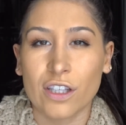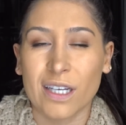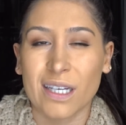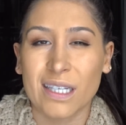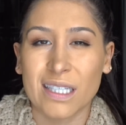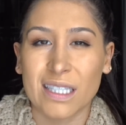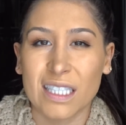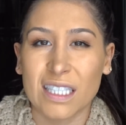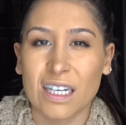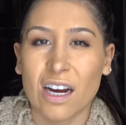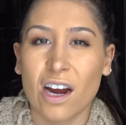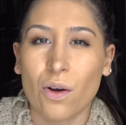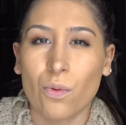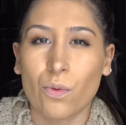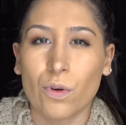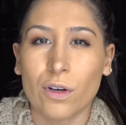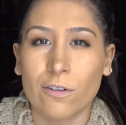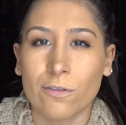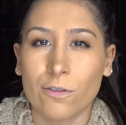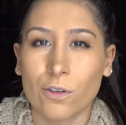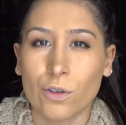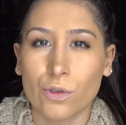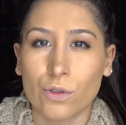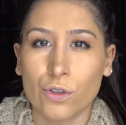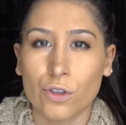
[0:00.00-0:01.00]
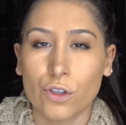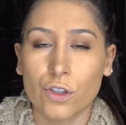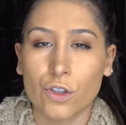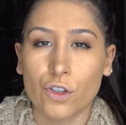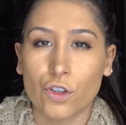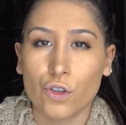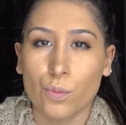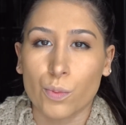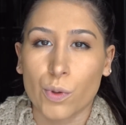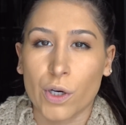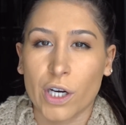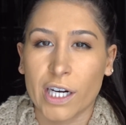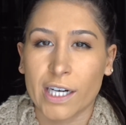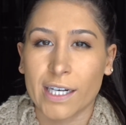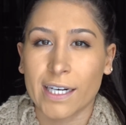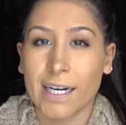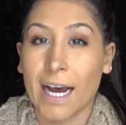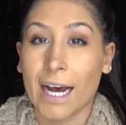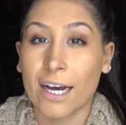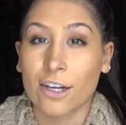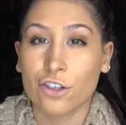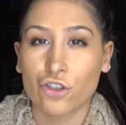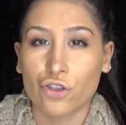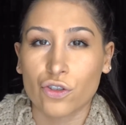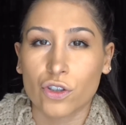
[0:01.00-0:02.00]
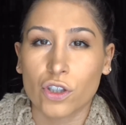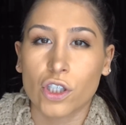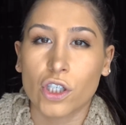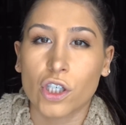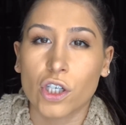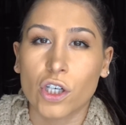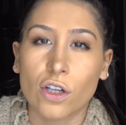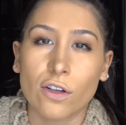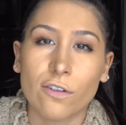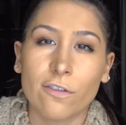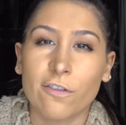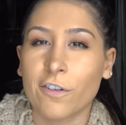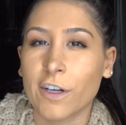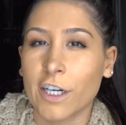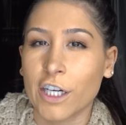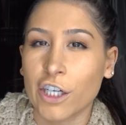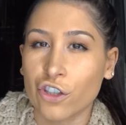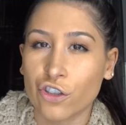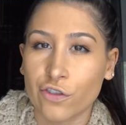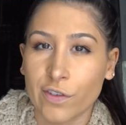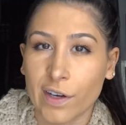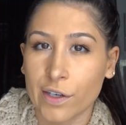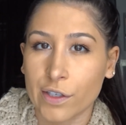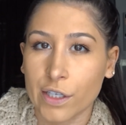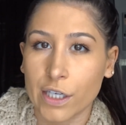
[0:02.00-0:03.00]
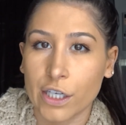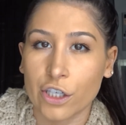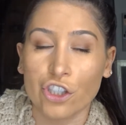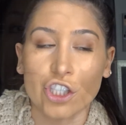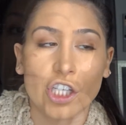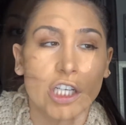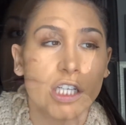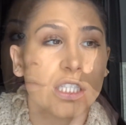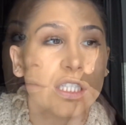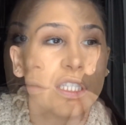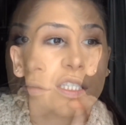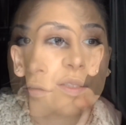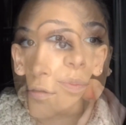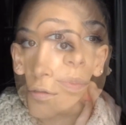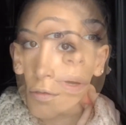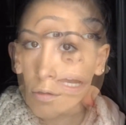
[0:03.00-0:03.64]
Like it's not one of those super natural finish foundations,